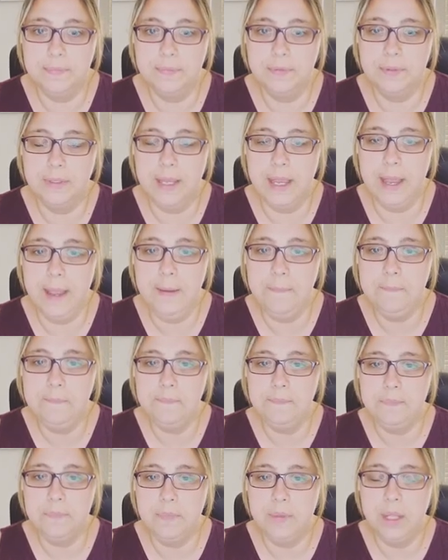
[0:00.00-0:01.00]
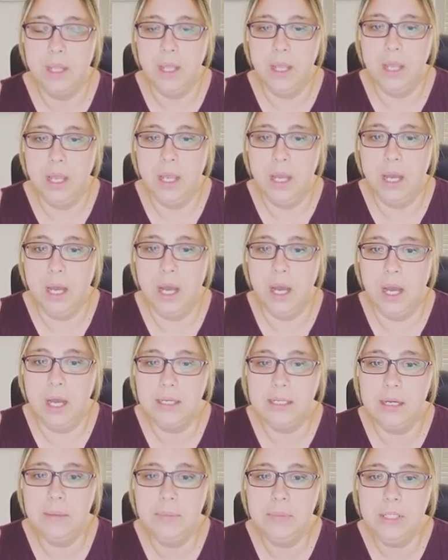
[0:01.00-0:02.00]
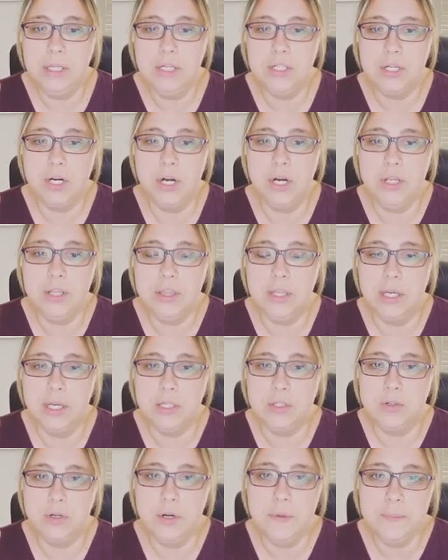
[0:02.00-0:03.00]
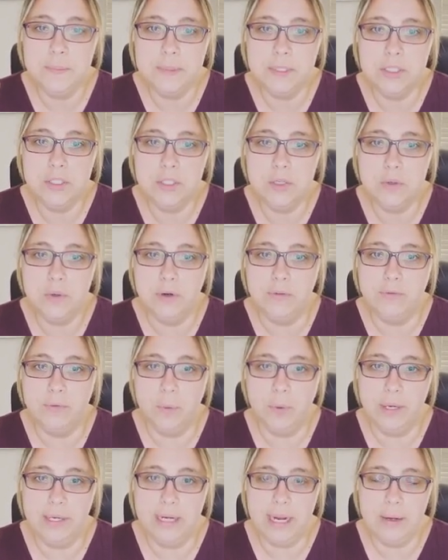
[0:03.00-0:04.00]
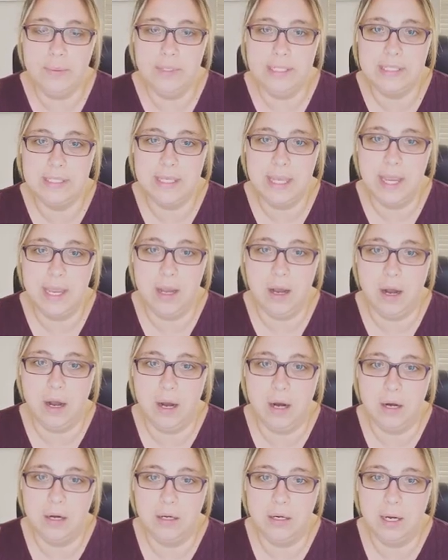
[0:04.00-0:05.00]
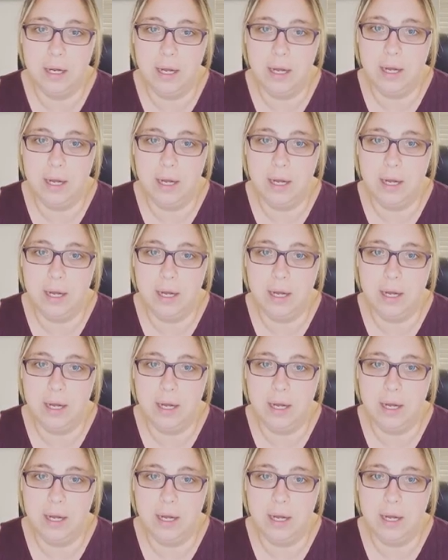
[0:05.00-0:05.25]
okay? Kimberly Dirth, groups to avoid, I would say, are